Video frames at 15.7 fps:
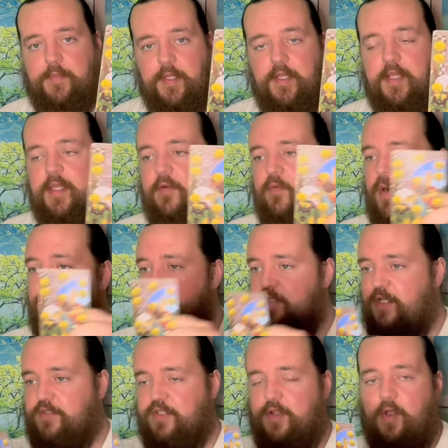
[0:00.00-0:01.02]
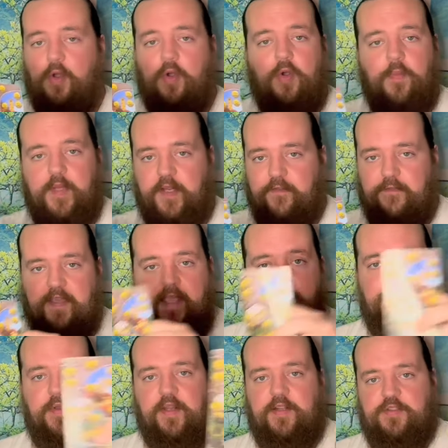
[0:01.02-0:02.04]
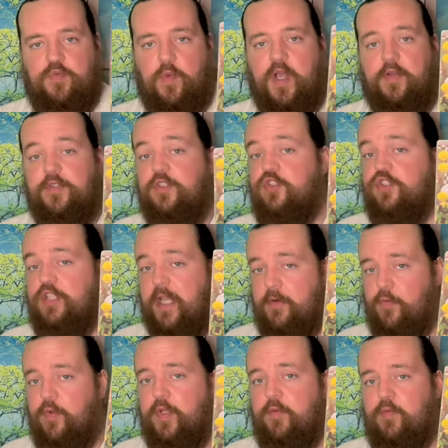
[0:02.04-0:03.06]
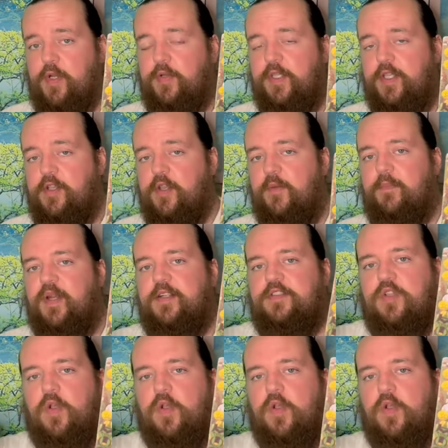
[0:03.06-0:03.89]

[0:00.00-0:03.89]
It represents the home and the family as well. It's generally really good, but it's